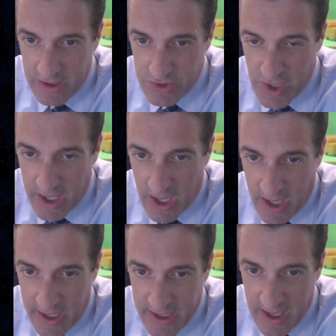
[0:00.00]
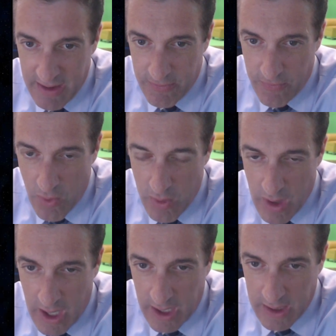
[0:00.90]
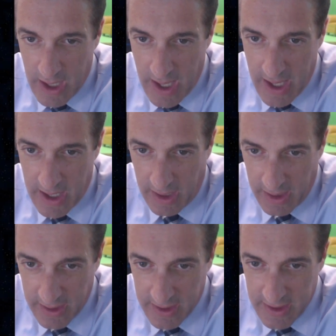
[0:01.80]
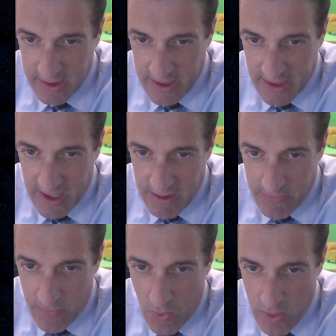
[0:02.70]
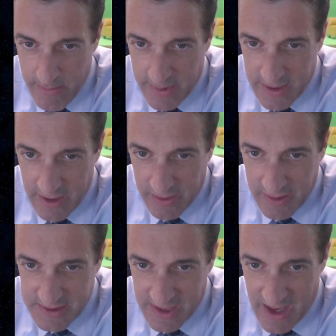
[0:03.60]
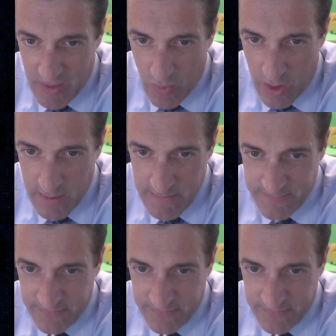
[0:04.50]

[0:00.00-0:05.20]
Shanghai at 84. Hong Kong at 84. Manila is at 81.